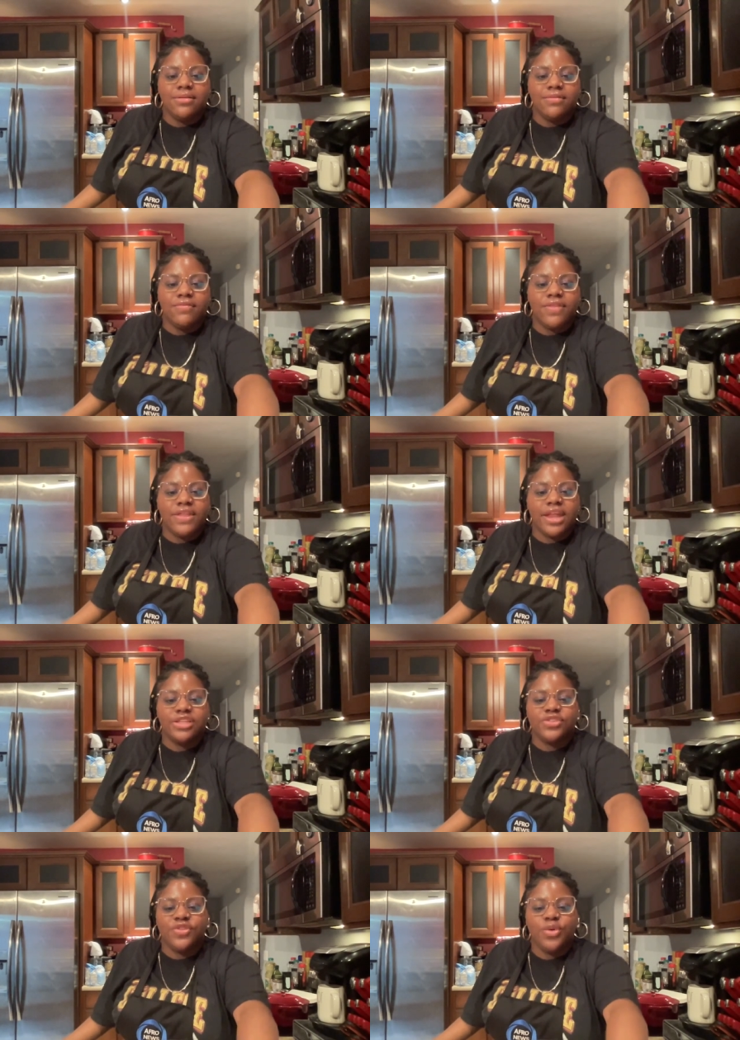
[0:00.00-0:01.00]
For the
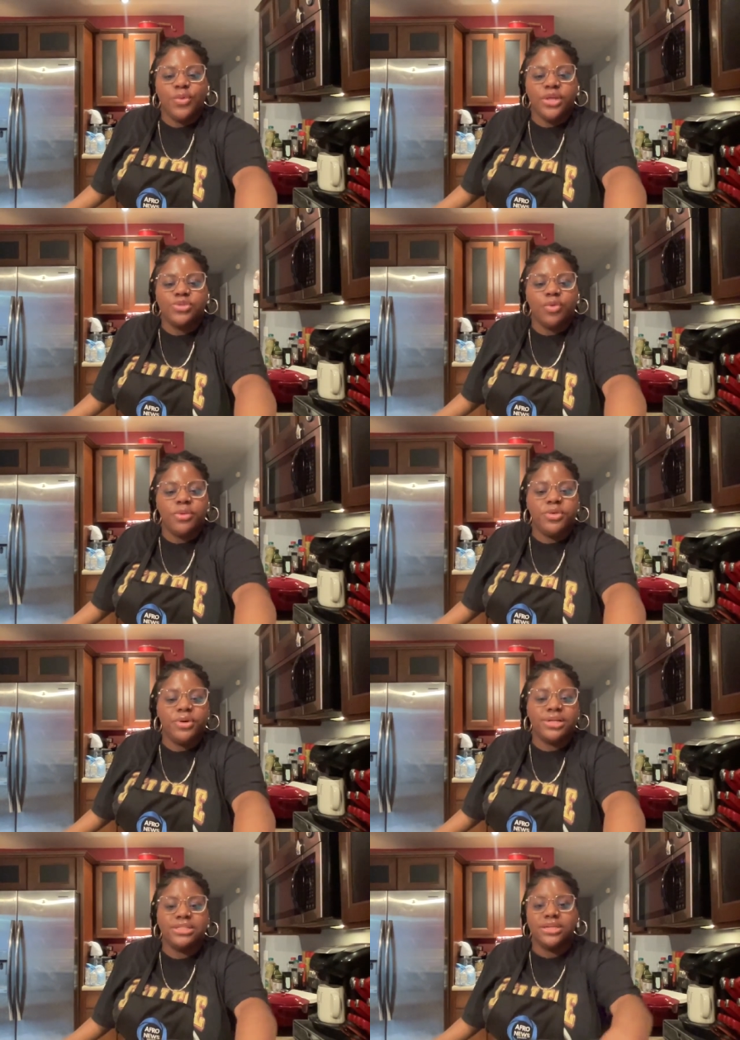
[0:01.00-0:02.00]
next few weeks, we'll be
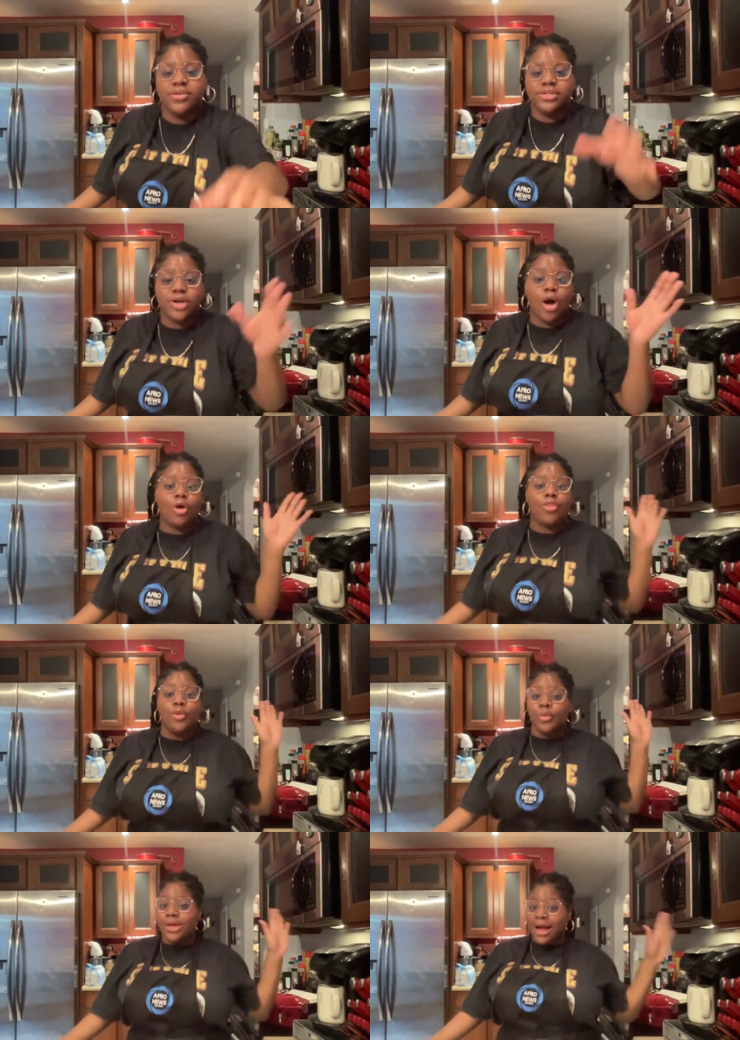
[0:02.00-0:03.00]
doing a series called the
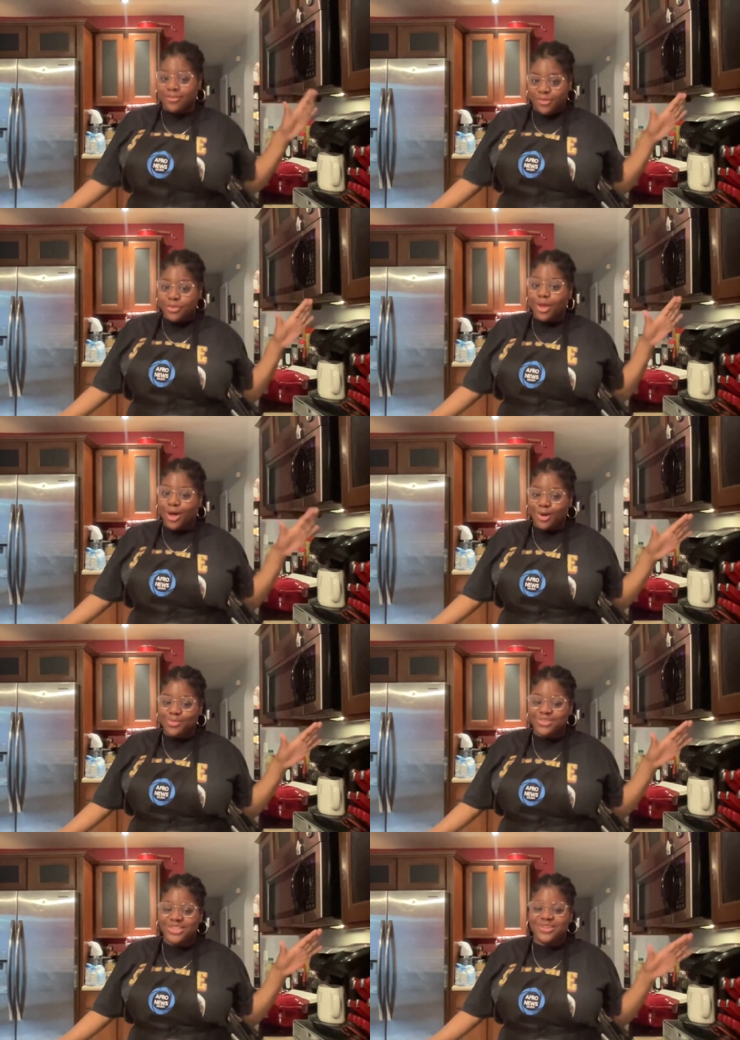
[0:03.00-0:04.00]
We Got Food at Home
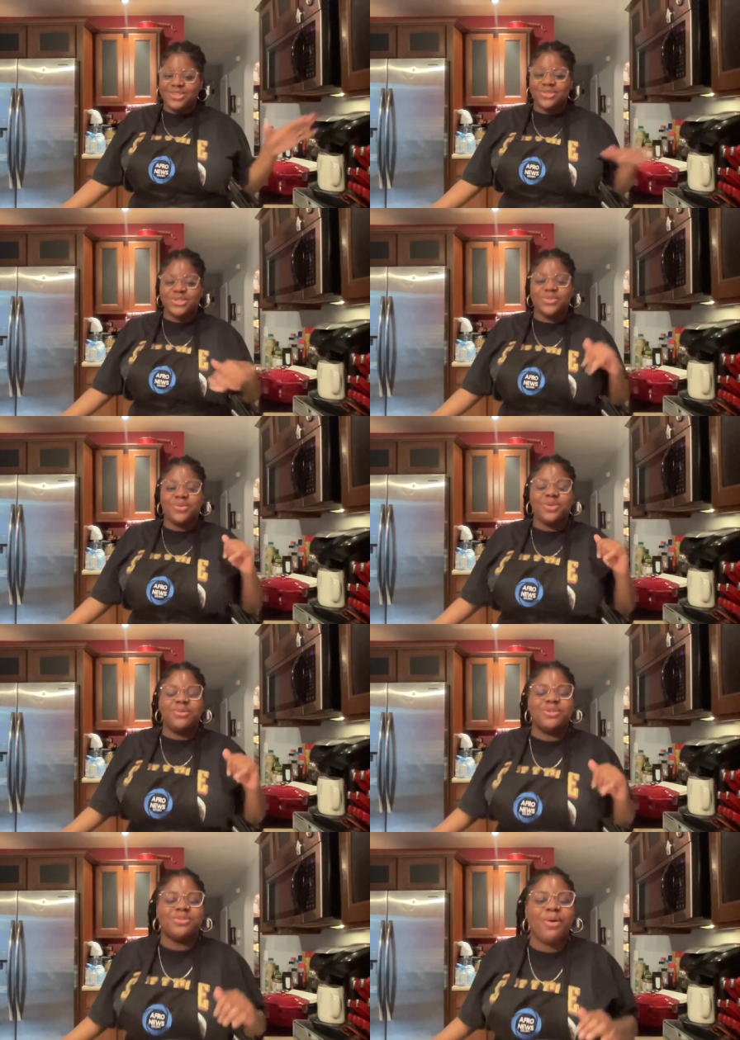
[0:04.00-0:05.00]
series, which is where we're
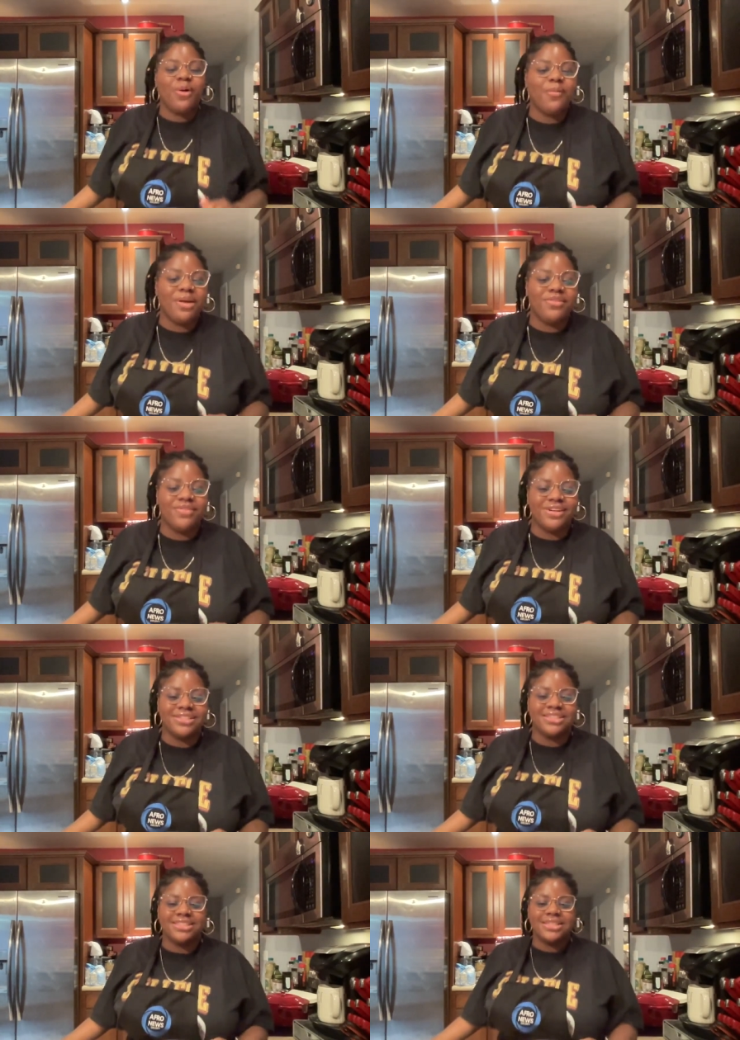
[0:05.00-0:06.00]
doing some homemade
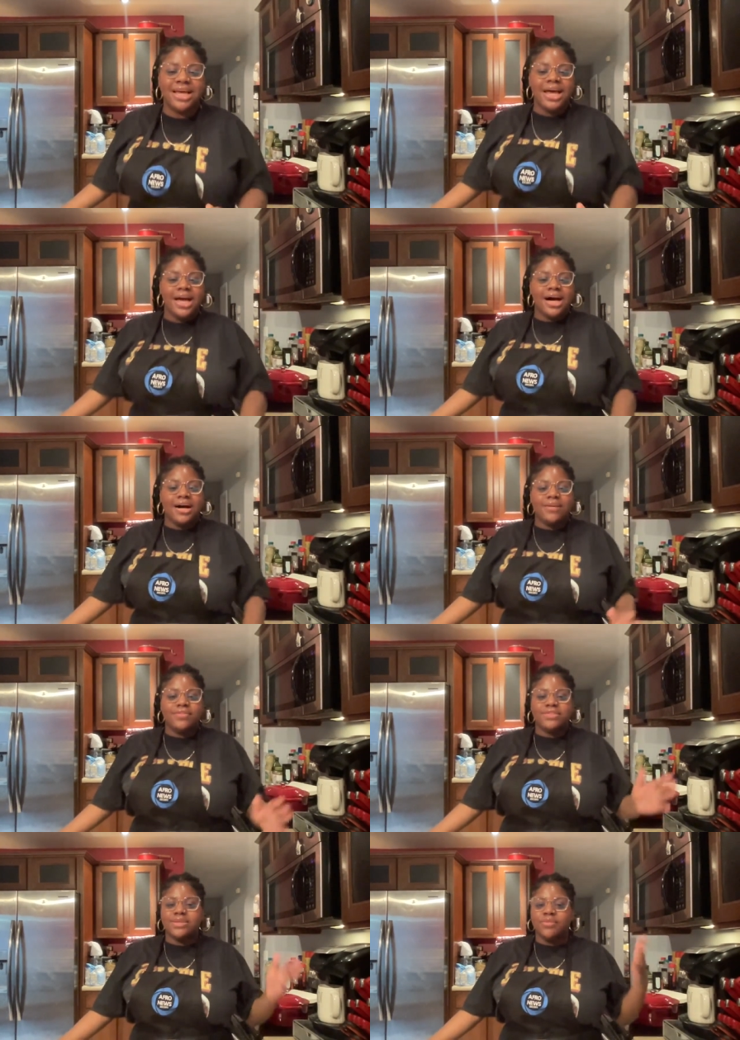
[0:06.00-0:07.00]
versions of
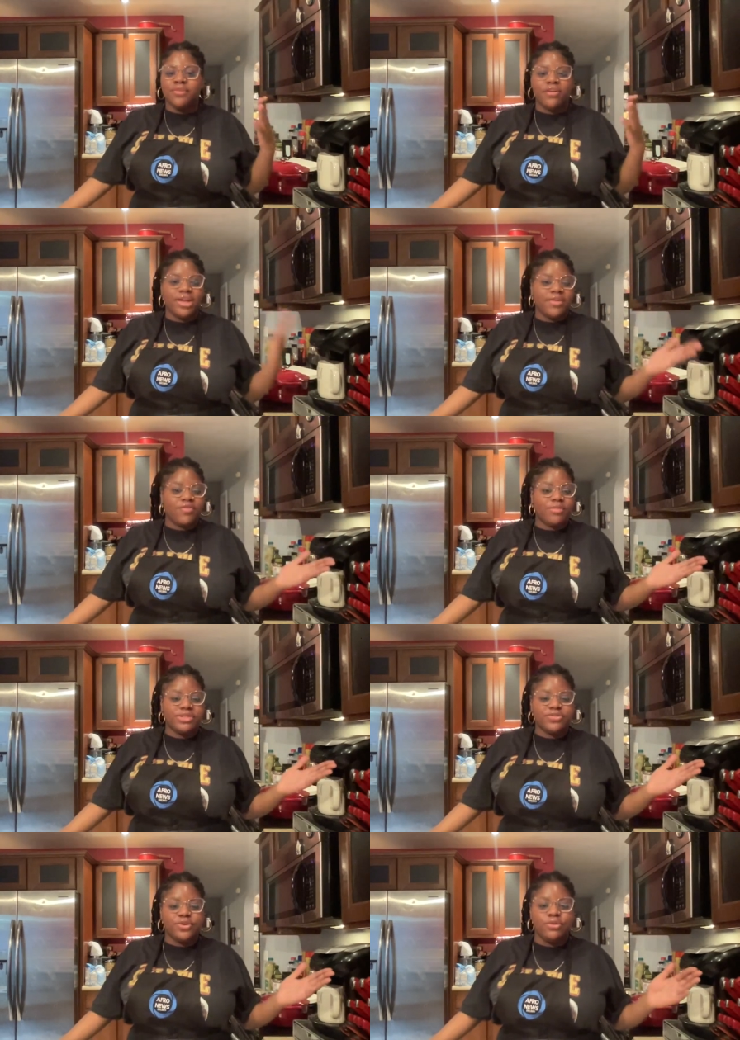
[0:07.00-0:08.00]
some very
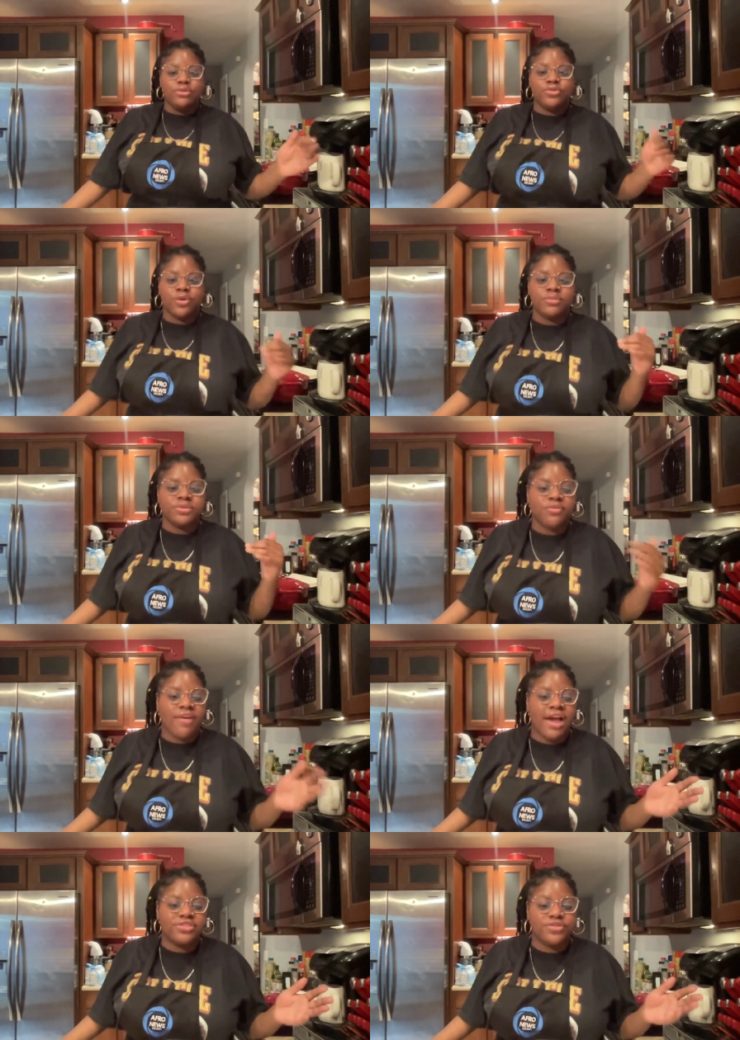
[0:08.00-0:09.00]
infamous foods from some
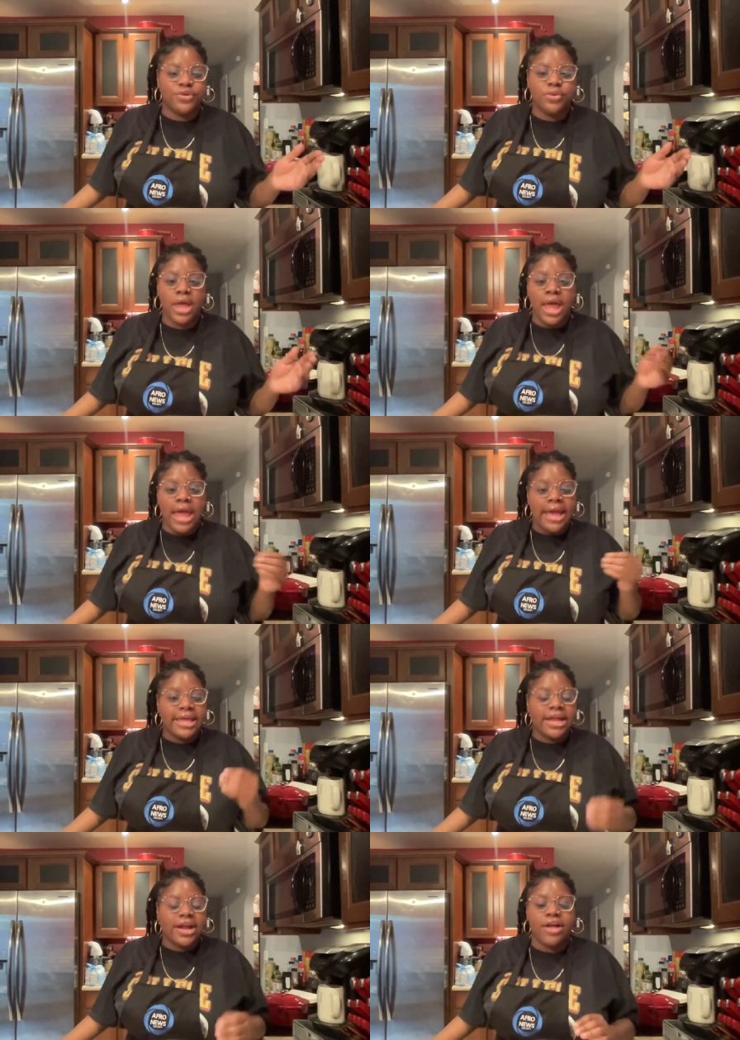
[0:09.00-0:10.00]
fast food and
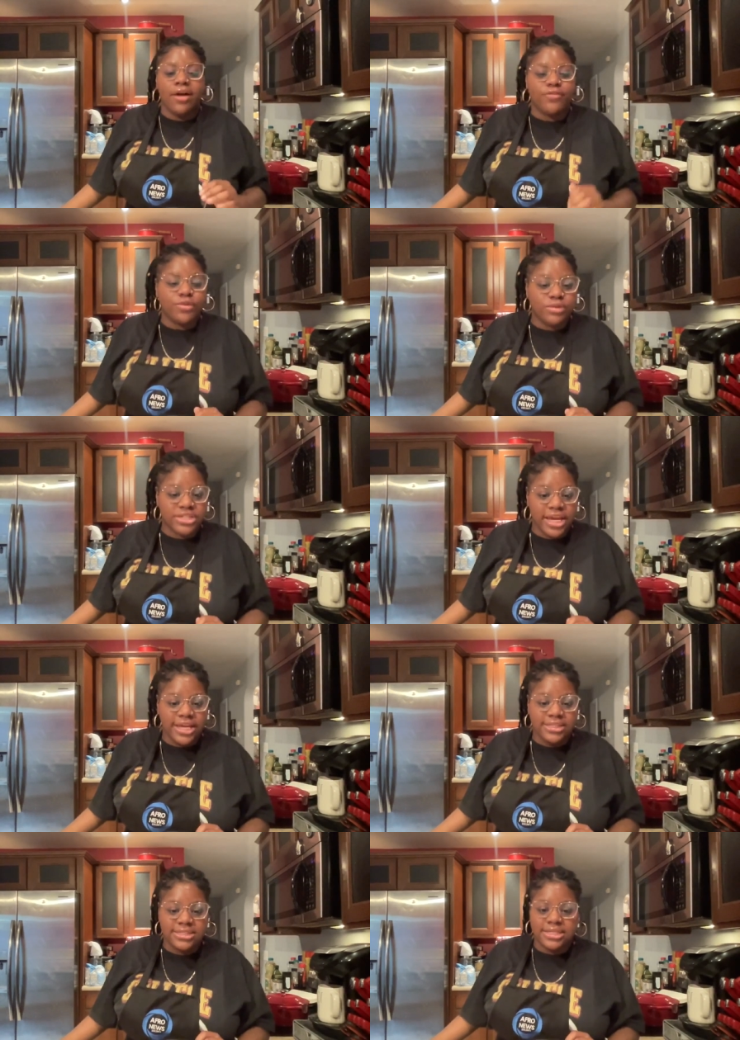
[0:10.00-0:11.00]
carry out food chains.